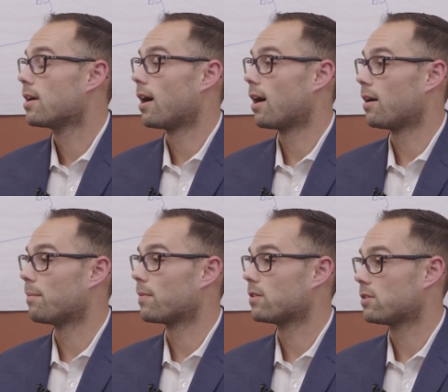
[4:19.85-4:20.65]

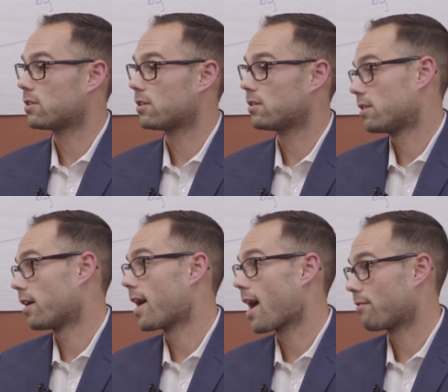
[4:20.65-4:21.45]

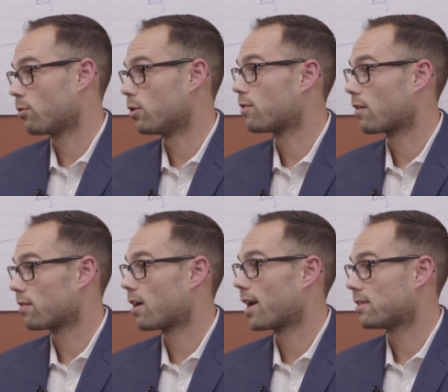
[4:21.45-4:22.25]
to have a roof
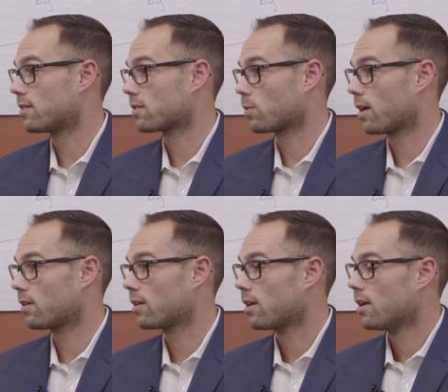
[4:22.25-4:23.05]
over their heads as
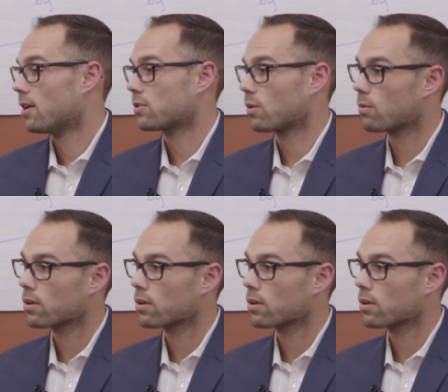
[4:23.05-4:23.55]
well? So